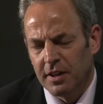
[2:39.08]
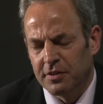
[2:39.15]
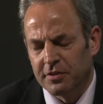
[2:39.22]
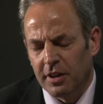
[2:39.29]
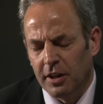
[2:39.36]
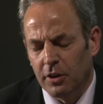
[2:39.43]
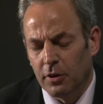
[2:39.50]

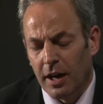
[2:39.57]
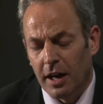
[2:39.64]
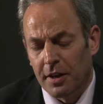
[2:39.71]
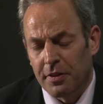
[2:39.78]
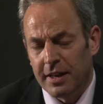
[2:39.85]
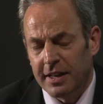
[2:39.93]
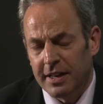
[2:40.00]
So
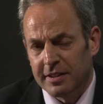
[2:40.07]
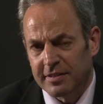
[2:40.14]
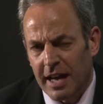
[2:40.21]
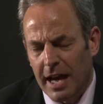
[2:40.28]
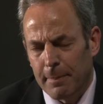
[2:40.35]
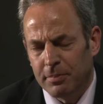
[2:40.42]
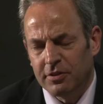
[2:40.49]
I think it's
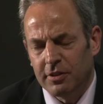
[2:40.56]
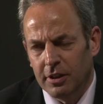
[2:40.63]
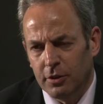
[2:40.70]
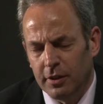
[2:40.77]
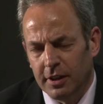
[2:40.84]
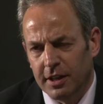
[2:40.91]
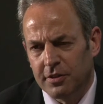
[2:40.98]

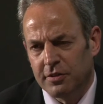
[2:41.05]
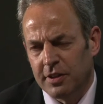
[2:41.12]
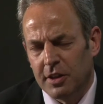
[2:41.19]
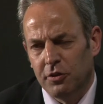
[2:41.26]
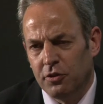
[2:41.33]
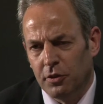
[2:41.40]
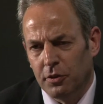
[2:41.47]
absolutely
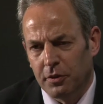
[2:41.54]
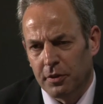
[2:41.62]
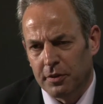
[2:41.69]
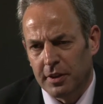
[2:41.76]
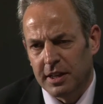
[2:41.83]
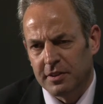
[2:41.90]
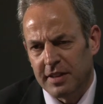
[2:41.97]
essential
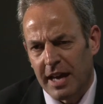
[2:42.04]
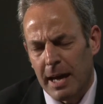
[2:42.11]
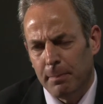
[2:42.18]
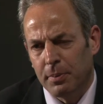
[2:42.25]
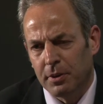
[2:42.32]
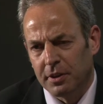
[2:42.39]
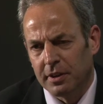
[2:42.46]
that these
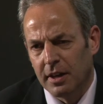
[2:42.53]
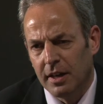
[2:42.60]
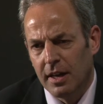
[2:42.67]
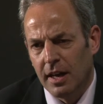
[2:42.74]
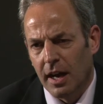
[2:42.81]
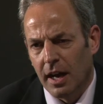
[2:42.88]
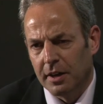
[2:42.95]
happen,
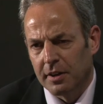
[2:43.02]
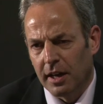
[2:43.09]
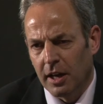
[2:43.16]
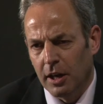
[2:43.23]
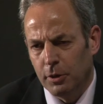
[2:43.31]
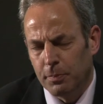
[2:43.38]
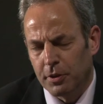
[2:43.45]
and
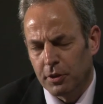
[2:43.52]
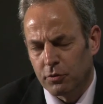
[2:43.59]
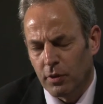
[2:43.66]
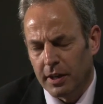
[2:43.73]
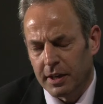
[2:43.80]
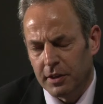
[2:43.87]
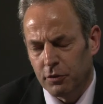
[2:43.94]
I hope that
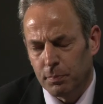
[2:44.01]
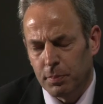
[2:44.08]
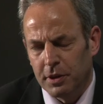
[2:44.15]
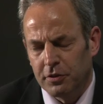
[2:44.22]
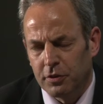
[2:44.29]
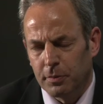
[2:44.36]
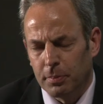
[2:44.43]
Ruggie's
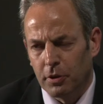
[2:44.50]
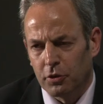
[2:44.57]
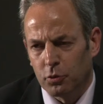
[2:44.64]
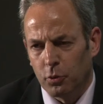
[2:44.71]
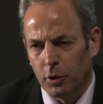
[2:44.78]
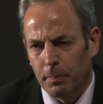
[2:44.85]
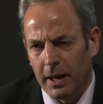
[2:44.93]

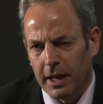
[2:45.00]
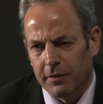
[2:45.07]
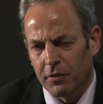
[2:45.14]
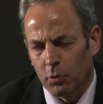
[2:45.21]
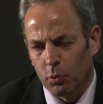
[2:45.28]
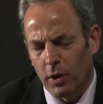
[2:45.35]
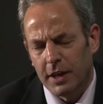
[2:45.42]
principles will pave
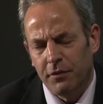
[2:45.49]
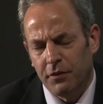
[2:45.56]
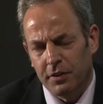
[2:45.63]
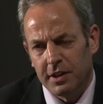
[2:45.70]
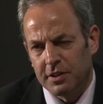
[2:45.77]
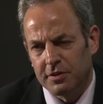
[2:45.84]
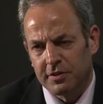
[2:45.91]
the way for
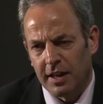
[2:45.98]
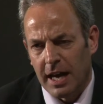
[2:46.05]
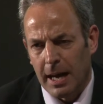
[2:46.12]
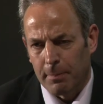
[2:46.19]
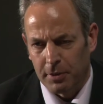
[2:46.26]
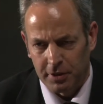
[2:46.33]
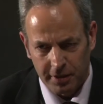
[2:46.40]
these to
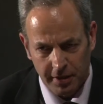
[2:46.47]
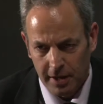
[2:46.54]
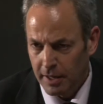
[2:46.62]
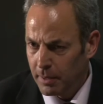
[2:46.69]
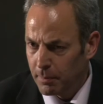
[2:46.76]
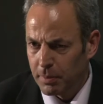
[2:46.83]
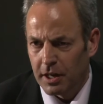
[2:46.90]
happen,
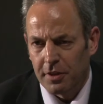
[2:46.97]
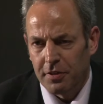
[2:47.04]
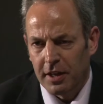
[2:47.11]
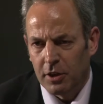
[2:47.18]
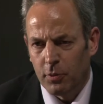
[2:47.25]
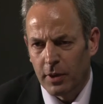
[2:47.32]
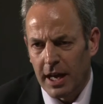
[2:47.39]
but I
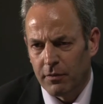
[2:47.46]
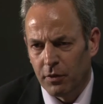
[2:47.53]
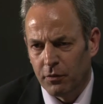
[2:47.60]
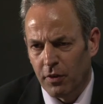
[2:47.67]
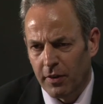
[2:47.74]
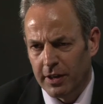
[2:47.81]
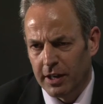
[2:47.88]
think we have a
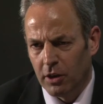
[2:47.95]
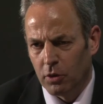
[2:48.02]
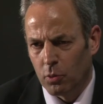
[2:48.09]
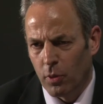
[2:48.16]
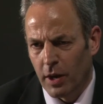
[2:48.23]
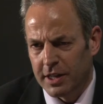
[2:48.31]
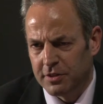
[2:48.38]
very
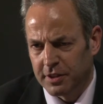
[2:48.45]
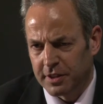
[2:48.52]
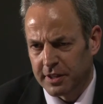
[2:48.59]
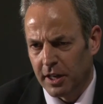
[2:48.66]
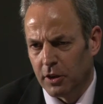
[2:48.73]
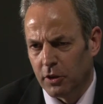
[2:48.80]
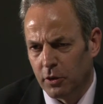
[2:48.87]
long way to
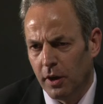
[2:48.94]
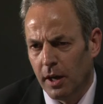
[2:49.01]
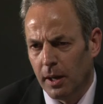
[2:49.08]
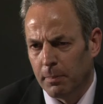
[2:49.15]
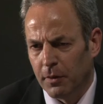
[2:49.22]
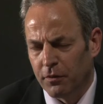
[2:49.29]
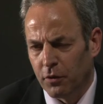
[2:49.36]
go
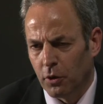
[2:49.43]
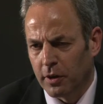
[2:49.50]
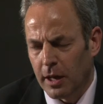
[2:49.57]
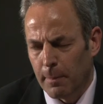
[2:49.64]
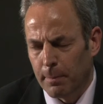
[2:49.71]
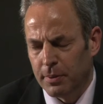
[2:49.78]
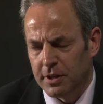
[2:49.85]
before
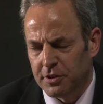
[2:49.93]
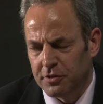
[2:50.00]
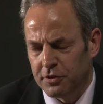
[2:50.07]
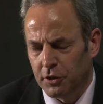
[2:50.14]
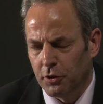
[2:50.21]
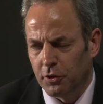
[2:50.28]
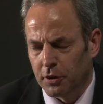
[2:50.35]
companies
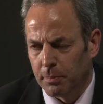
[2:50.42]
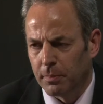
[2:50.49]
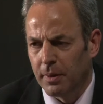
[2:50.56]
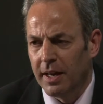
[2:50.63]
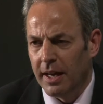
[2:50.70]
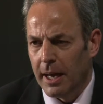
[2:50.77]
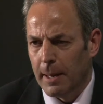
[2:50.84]
do them,
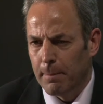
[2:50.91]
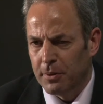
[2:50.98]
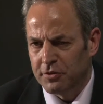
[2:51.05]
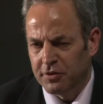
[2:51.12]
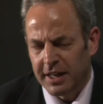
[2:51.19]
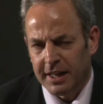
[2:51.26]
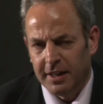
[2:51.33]
in
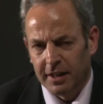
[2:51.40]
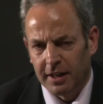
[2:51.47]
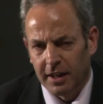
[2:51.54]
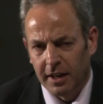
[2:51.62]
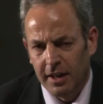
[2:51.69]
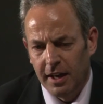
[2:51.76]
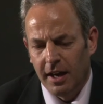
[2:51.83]

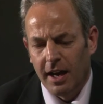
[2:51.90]
particular